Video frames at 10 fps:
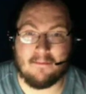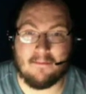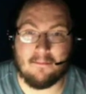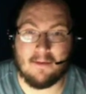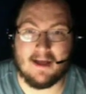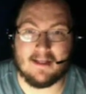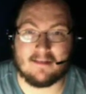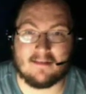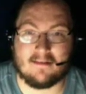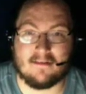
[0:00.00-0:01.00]
months
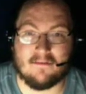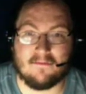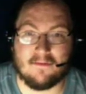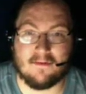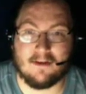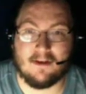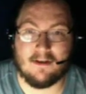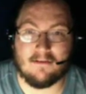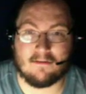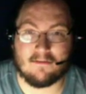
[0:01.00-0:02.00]
for a
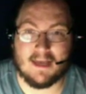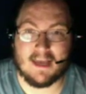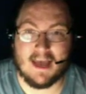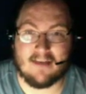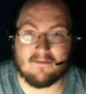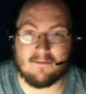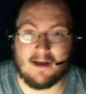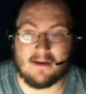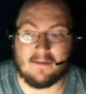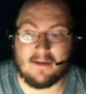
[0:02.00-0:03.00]
Note 3 case from
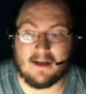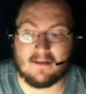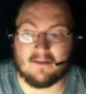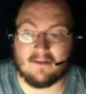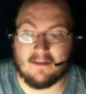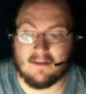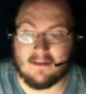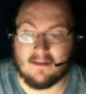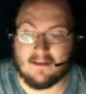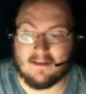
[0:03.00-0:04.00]
OtterBox.
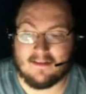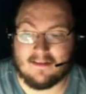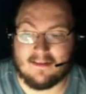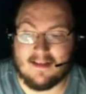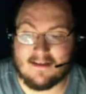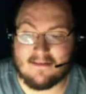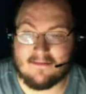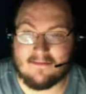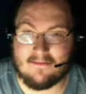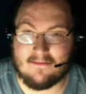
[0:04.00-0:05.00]
That
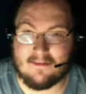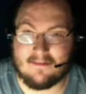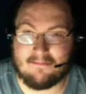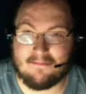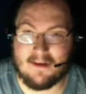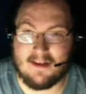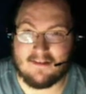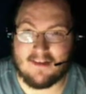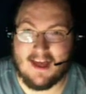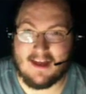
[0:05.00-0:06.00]
was pretty
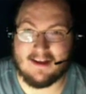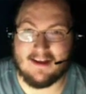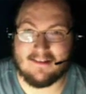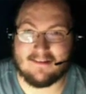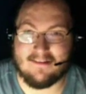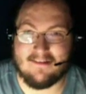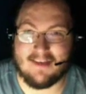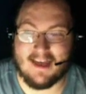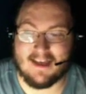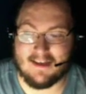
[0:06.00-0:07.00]
sad, and I still
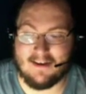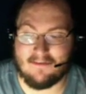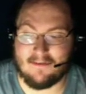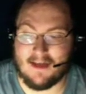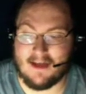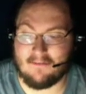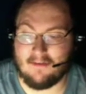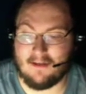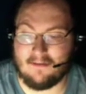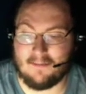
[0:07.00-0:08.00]
can't get over that
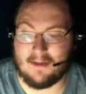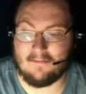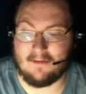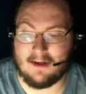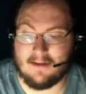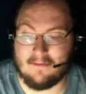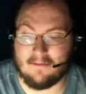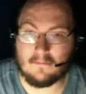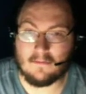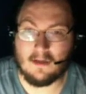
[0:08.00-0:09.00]
well, but
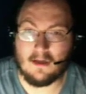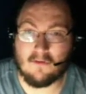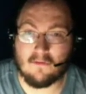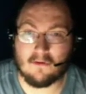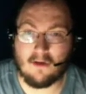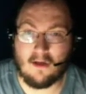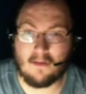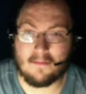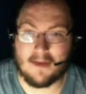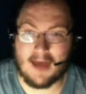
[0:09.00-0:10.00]
whatever. Overall,
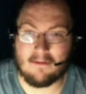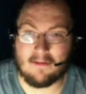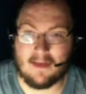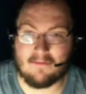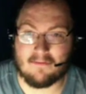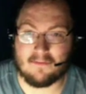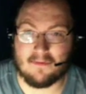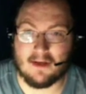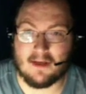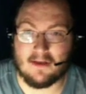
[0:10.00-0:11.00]
the battery life is
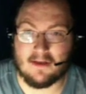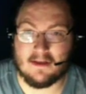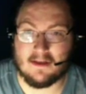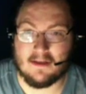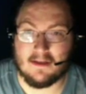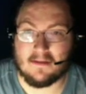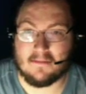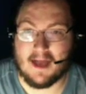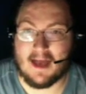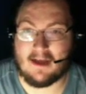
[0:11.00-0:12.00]
pretty good.
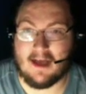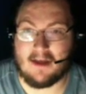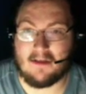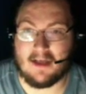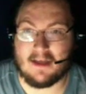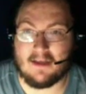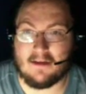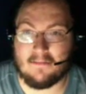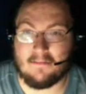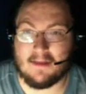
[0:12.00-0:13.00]
At idle, I can
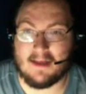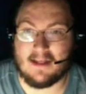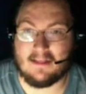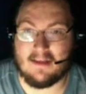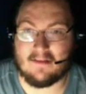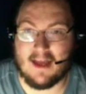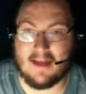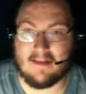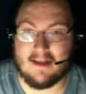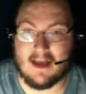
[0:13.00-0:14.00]
get at least
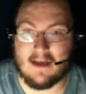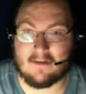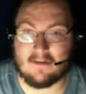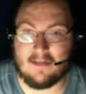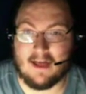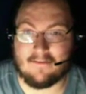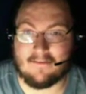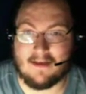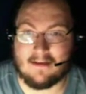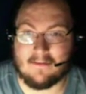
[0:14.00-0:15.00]
18 hours of life
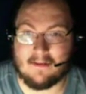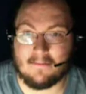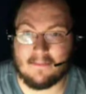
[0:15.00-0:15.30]
out of it.